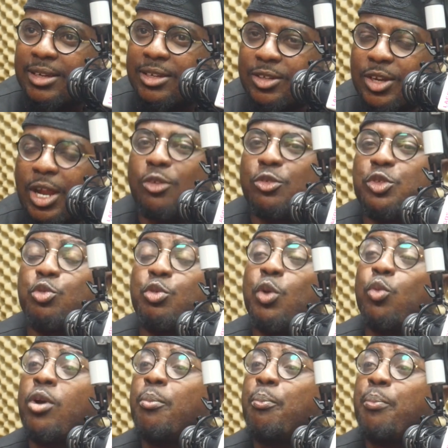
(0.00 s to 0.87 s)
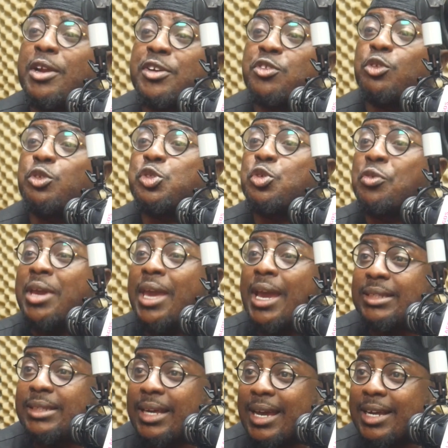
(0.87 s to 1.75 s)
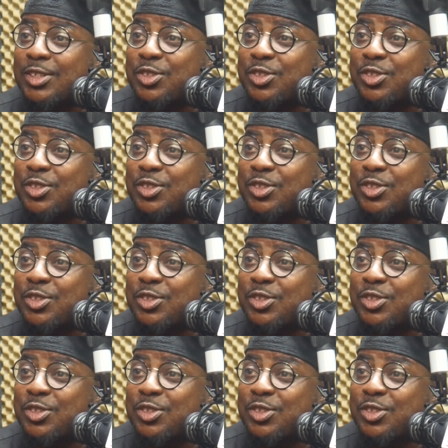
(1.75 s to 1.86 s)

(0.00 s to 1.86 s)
Now, do we want petrol to get there?